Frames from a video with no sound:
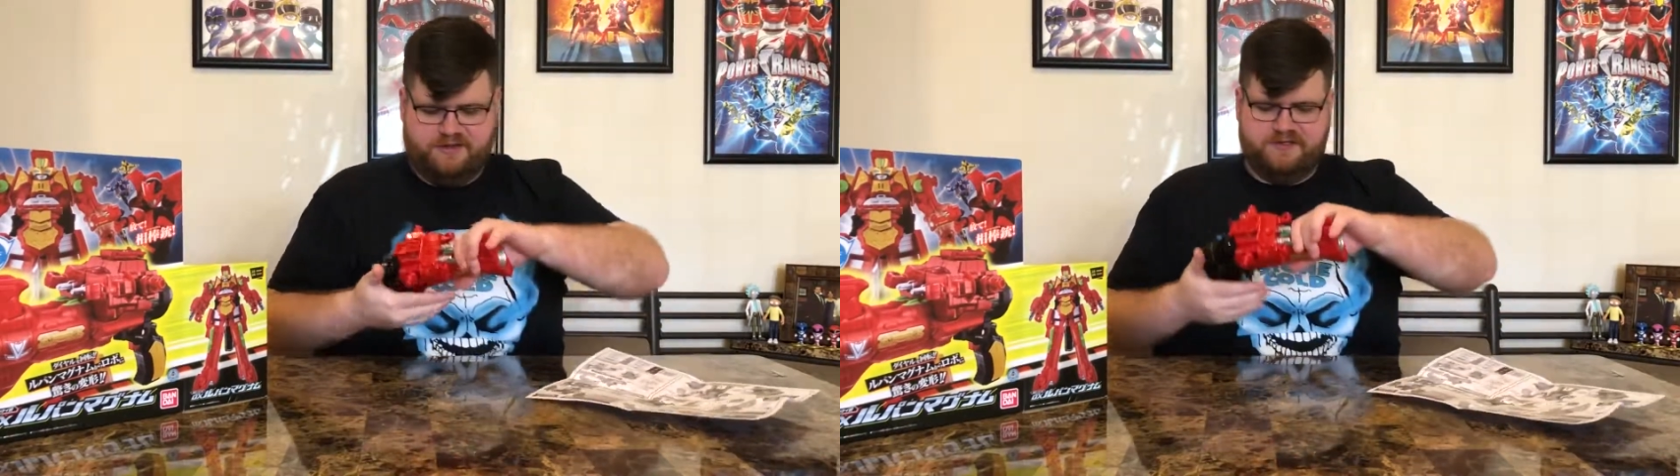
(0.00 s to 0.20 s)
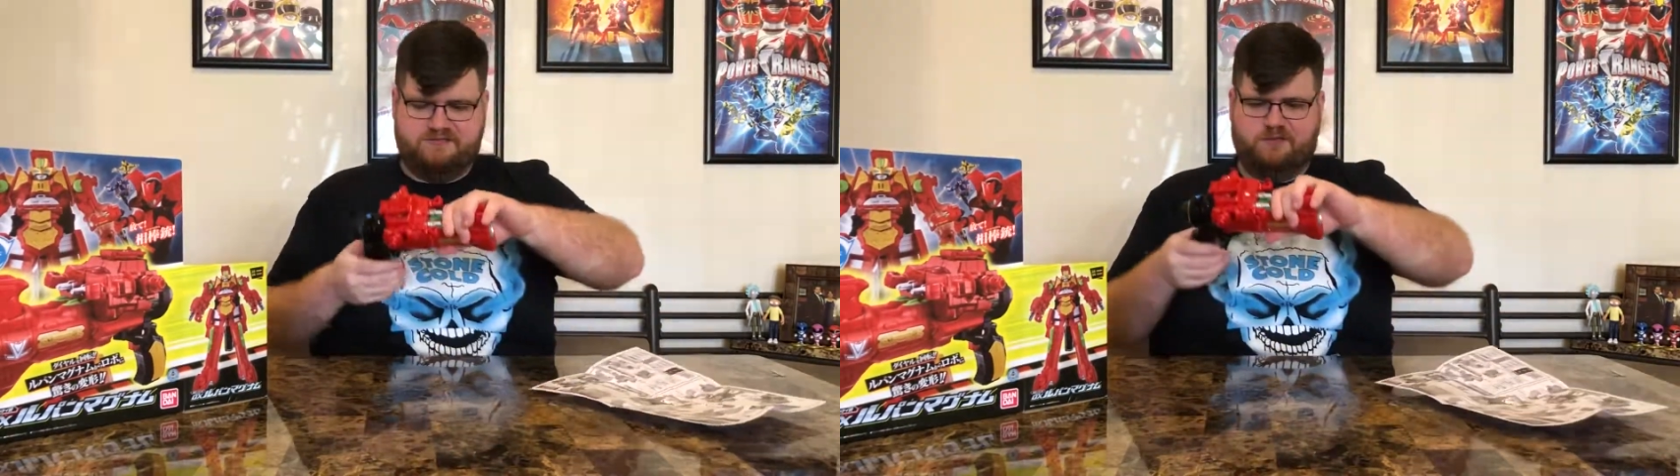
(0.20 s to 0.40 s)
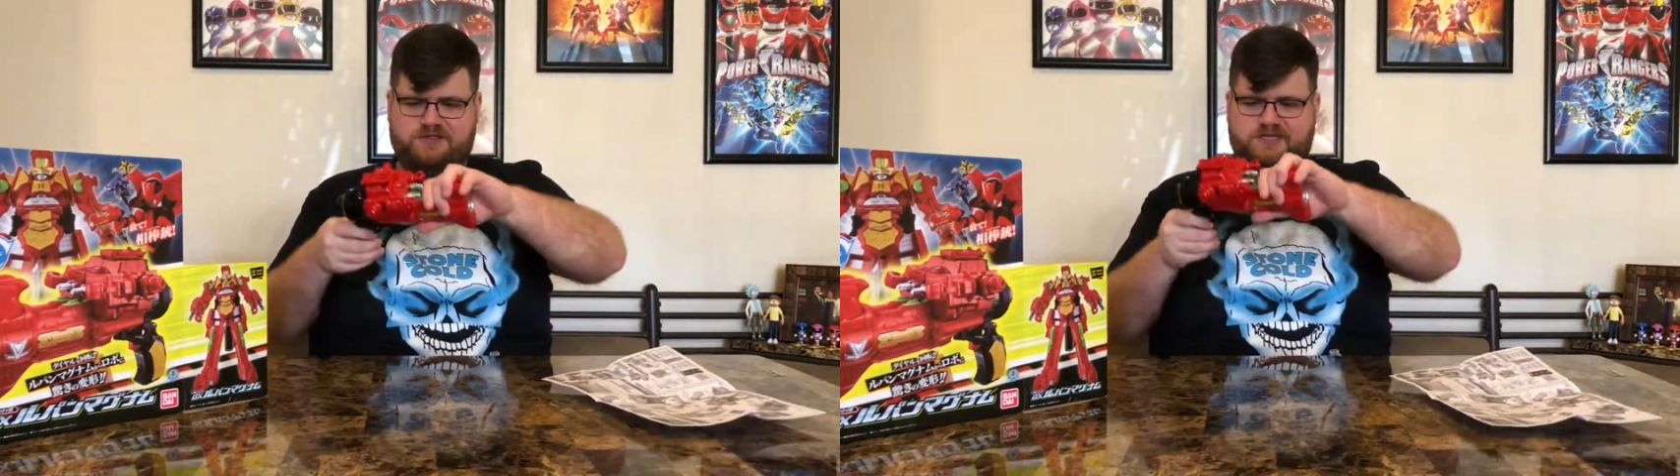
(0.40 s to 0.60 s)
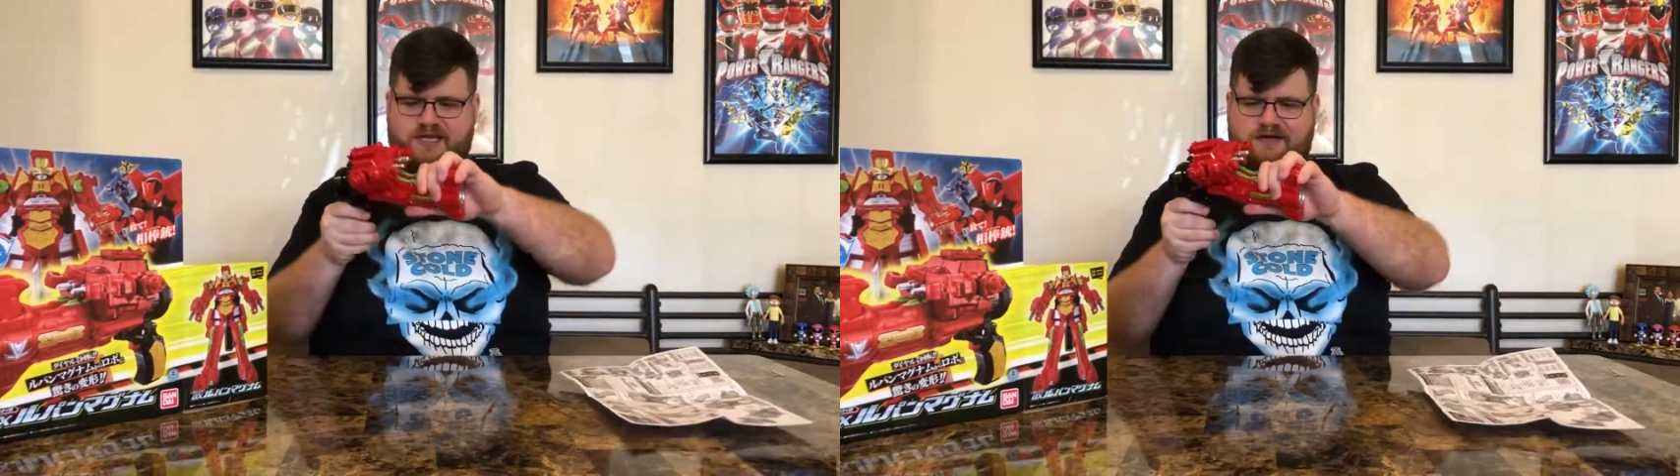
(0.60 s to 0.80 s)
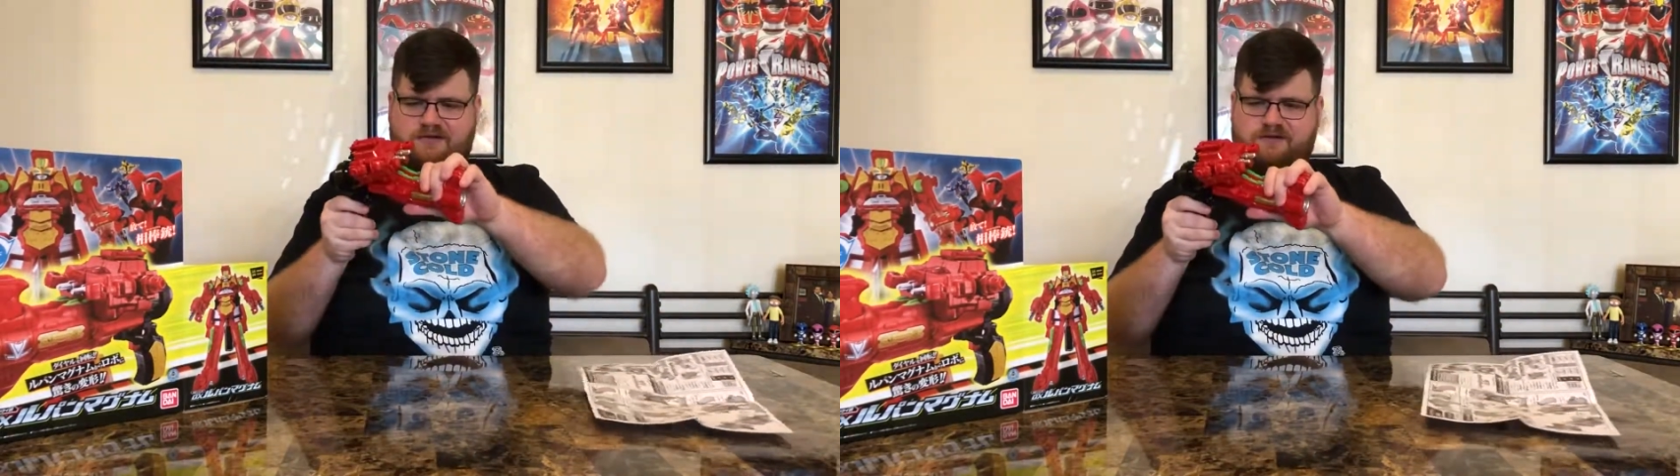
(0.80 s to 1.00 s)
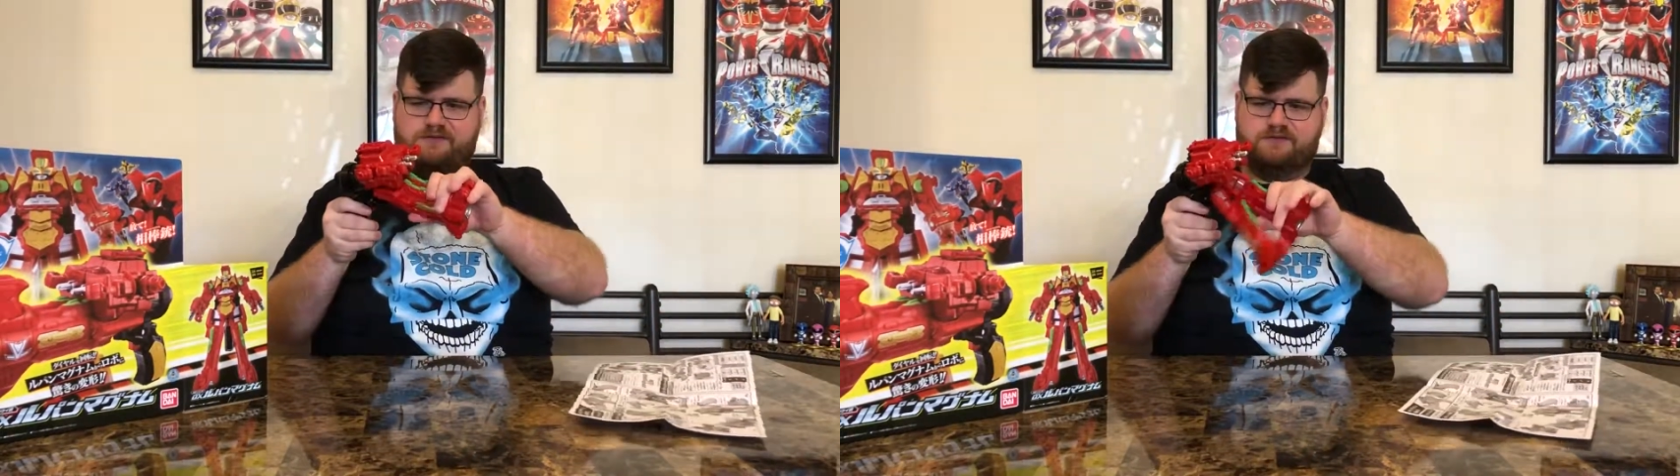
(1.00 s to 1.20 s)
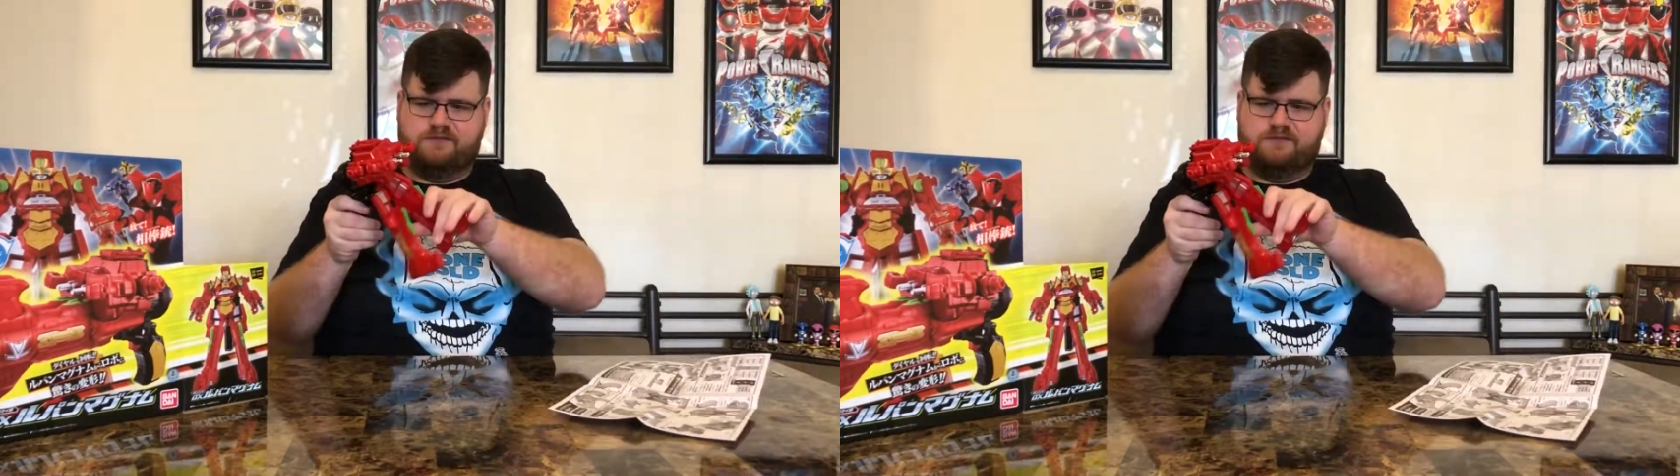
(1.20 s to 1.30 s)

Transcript: This folds down.